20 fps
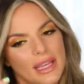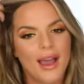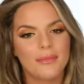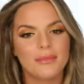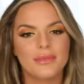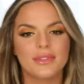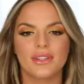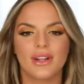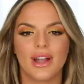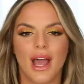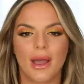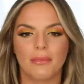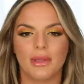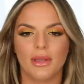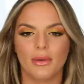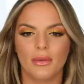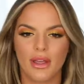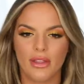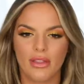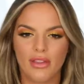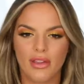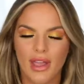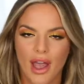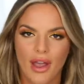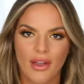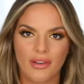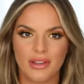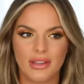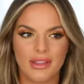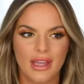I'm still happy with
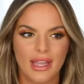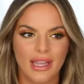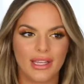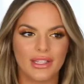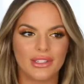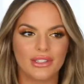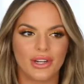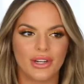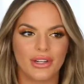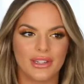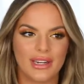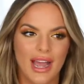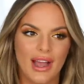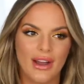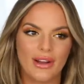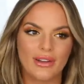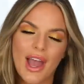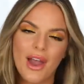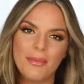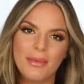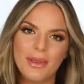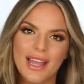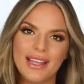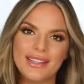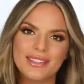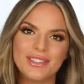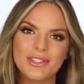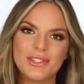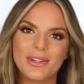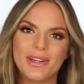how everything turned out. I hope you
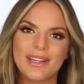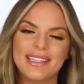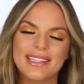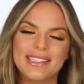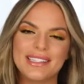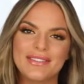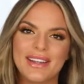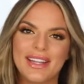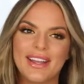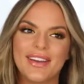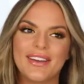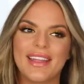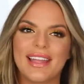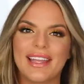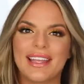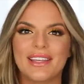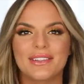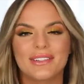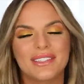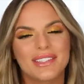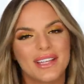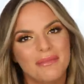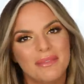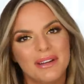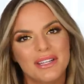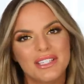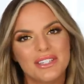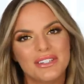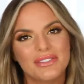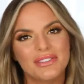guys enjoyed this video. Thank you so
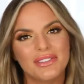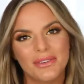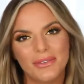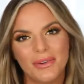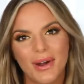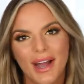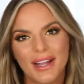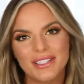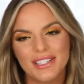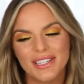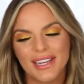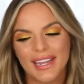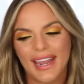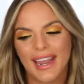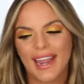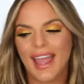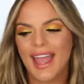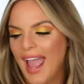much for watching,